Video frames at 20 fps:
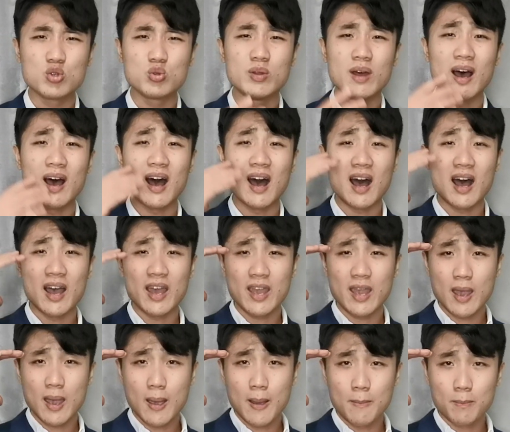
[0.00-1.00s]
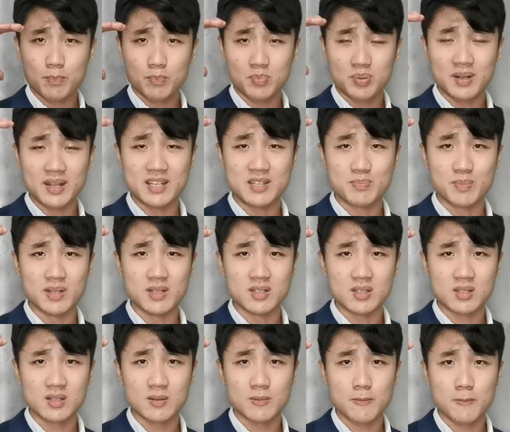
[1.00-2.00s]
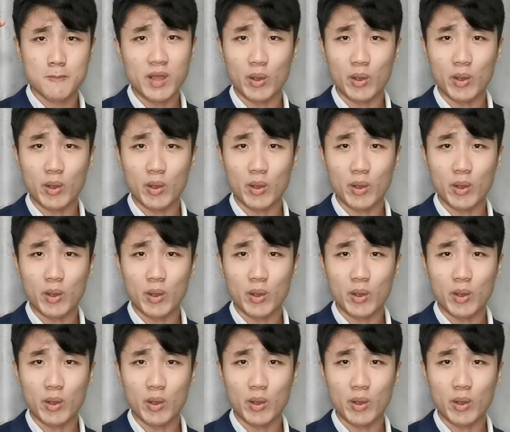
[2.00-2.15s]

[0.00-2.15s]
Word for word: to the high placement,